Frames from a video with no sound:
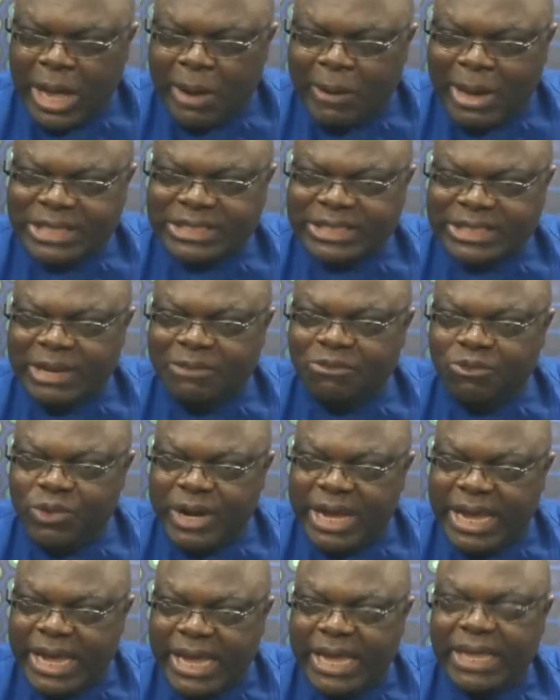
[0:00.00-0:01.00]
ourselves
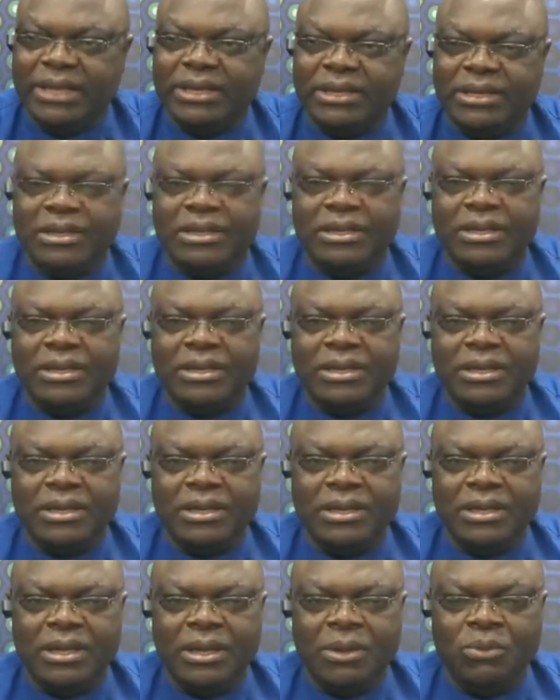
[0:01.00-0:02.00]
where.
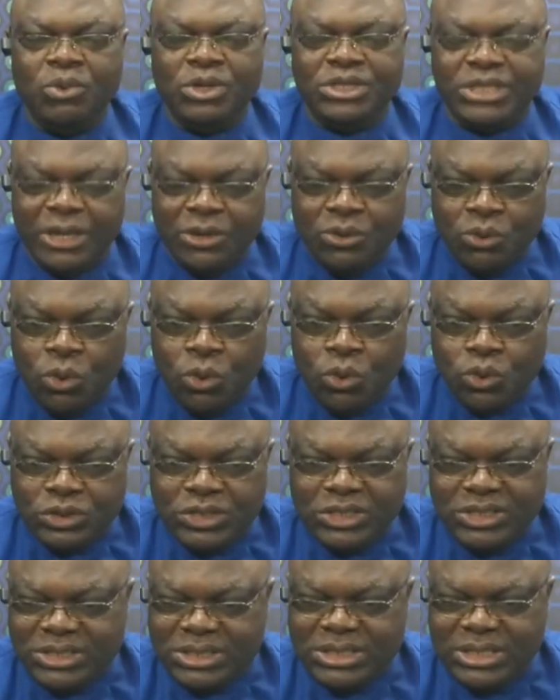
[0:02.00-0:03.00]
We say, no,
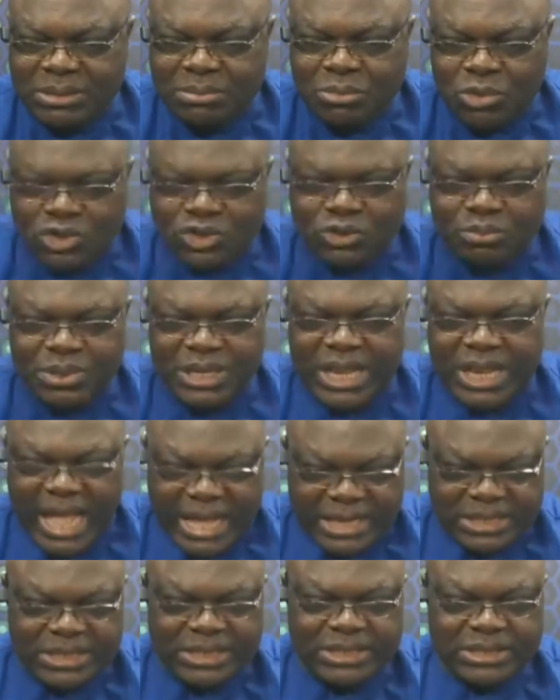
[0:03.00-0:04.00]
this thing must be
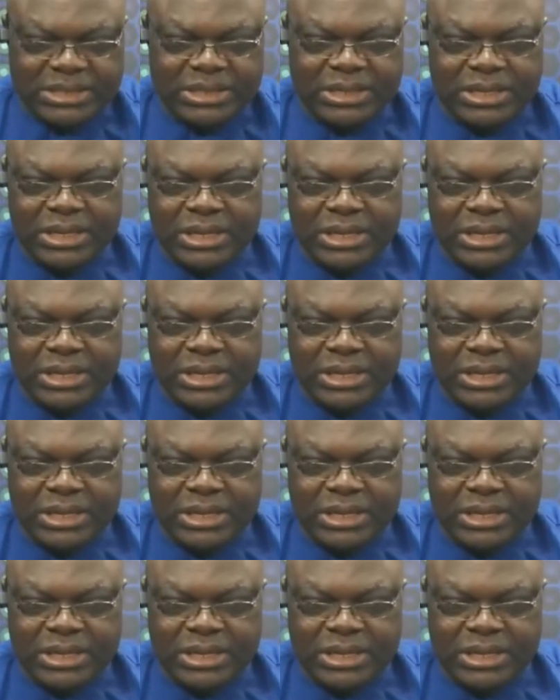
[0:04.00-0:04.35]
like this.